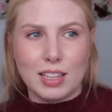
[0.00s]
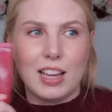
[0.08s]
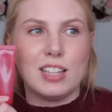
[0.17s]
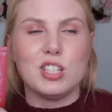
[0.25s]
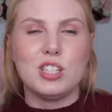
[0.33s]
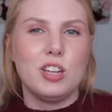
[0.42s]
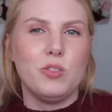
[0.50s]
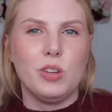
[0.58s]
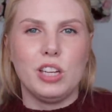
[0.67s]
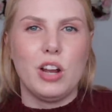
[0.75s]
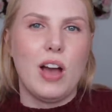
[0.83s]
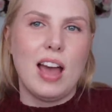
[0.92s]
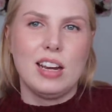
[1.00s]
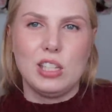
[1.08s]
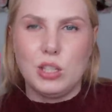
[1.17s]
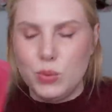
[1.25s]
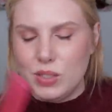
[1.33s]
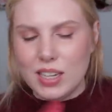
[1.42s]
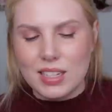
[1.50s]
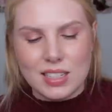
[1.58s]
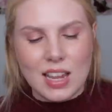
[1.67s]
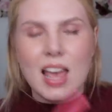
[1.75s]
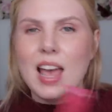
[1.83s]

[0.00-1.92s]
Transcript: Like I just didn't really know how to use it